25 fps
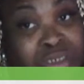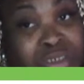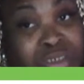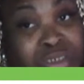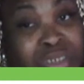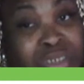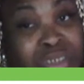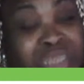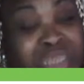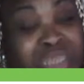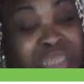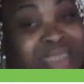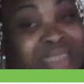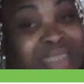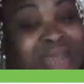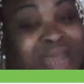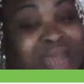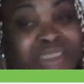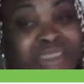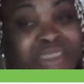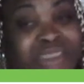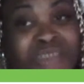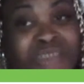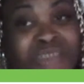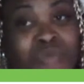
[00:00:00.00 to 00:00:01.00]
It's not
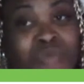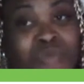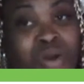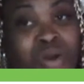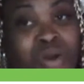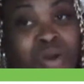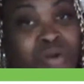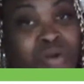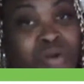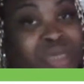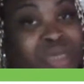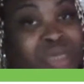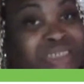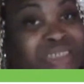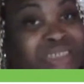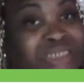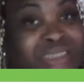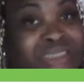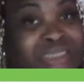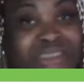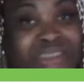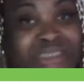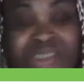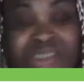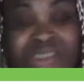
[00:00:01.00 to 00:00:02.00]
just wrong. It's
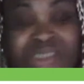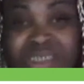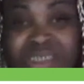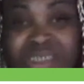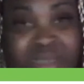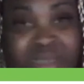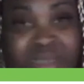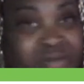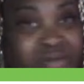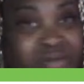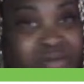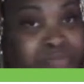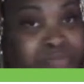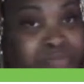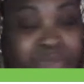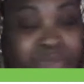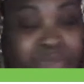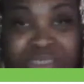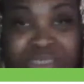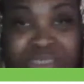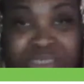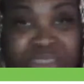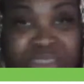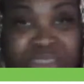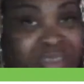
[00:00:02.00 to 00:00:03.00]
just she didn't put a
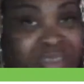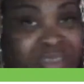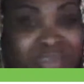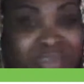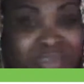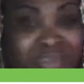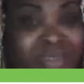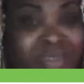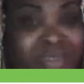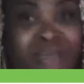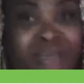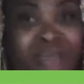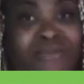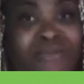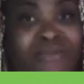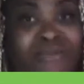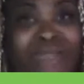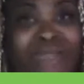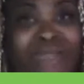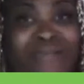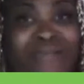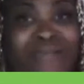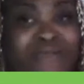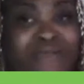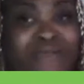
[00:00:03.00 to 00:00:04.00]
sentence together. Like,
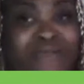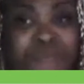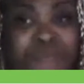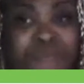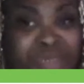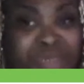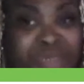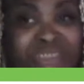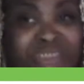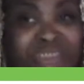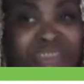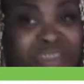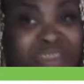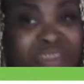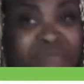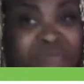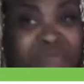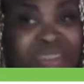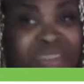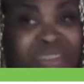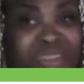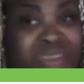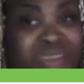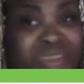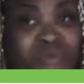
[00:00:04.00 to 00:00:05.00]
there's pieces
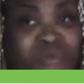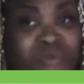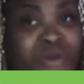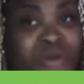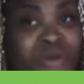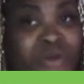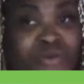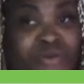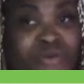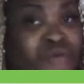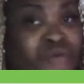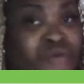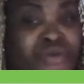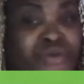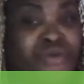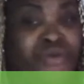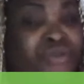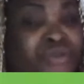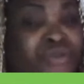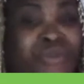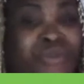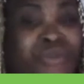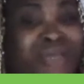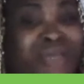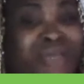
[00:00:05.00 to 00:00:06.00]
missing. We don't know what you're
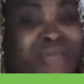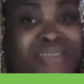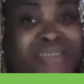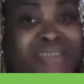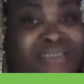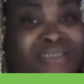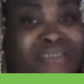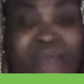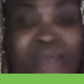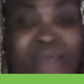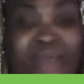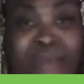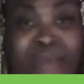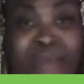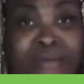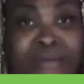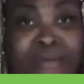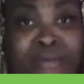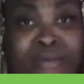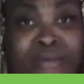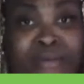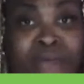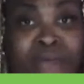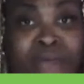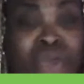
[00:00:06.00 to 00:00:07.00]
trying to say.
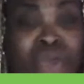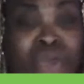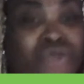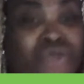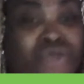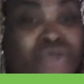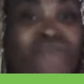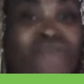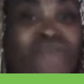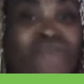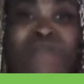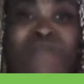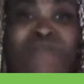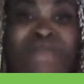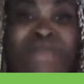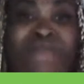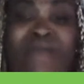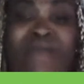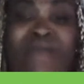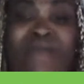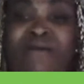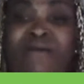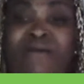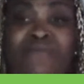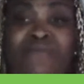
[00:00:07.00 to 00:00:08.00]
You've left
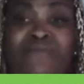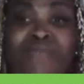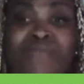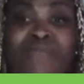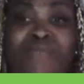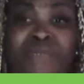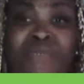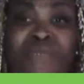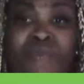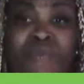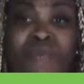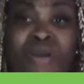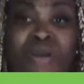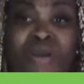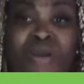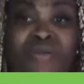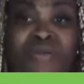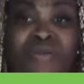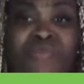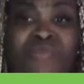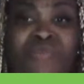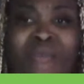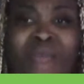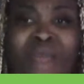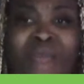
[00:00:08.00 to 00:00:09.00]
out complete words,
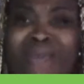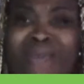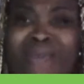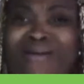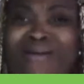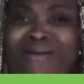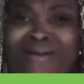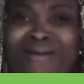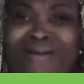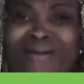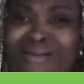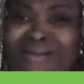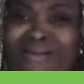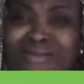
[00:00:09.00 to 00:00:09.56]
right, huh?